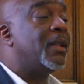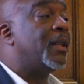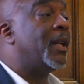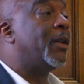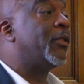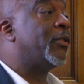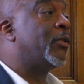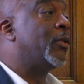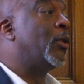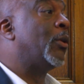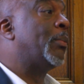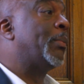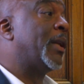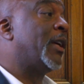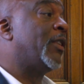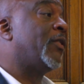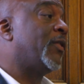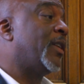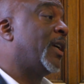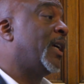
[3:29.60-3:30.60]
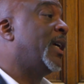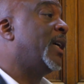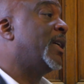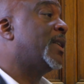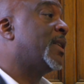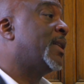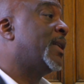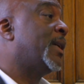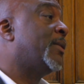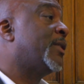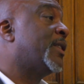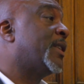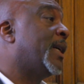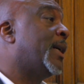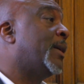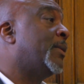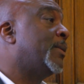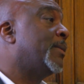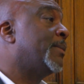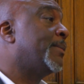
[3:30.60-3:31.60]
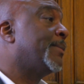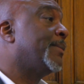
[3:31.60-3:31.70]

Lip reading: there is no place for hate in our town.